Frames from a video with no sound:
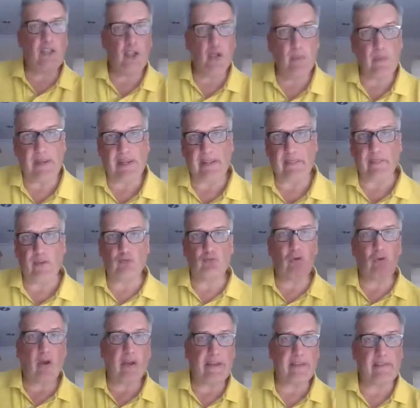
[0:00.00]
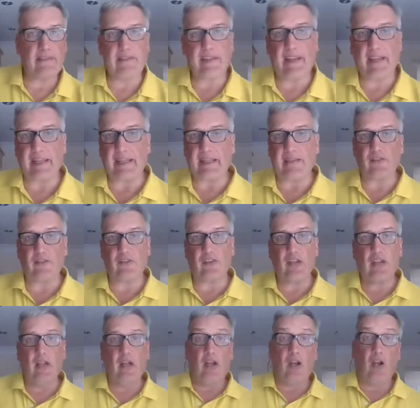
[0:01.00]
doing the right things,
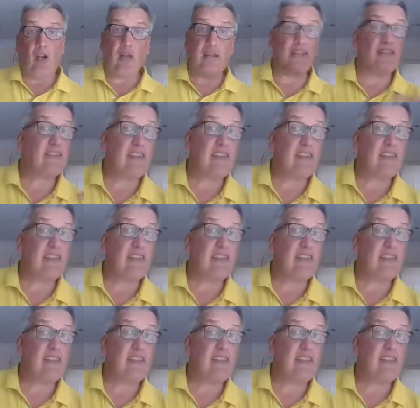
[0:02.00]
like